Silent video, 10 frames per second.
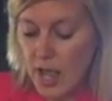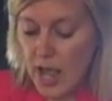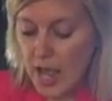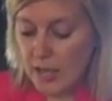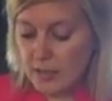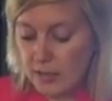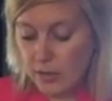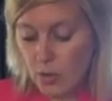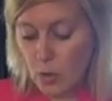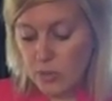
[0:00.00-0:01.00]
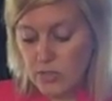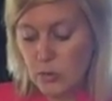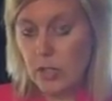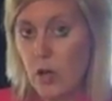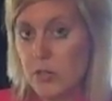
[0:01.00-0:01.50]
And the oats you
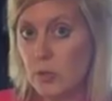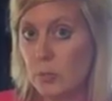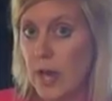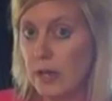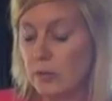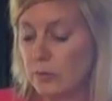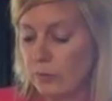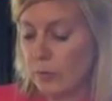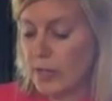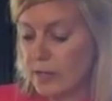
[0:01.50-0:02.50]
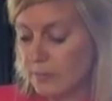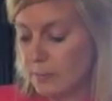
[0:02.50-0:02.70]
can also buy gluten-free.